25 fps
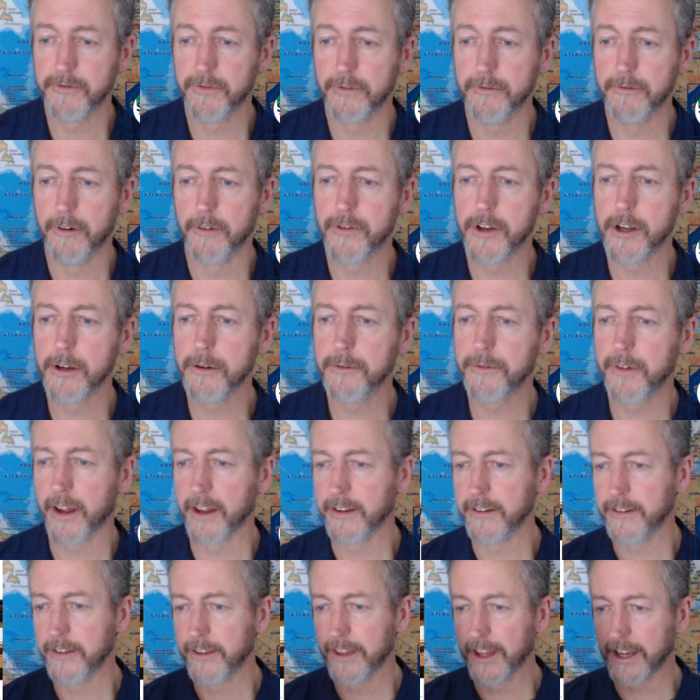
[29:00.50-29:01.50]
Review,
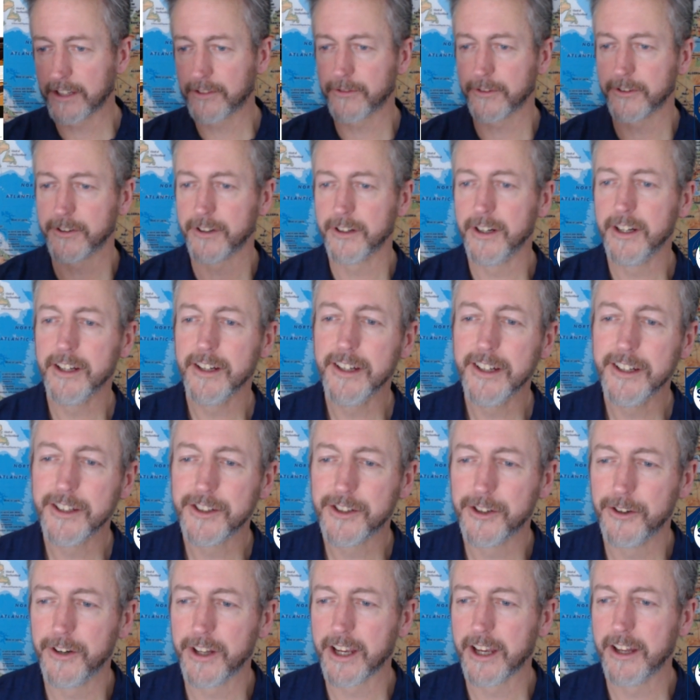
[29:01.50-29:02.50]
and thanks for
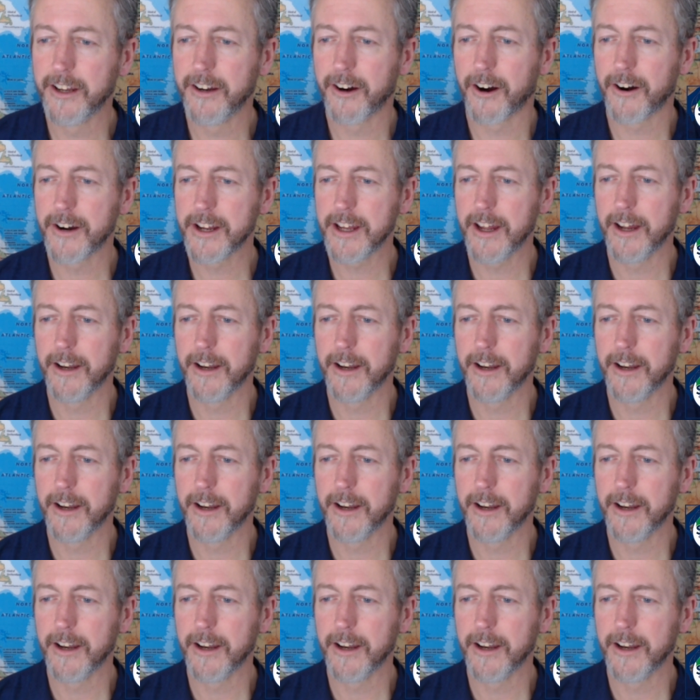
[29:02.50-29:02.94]
tuning in, Artie,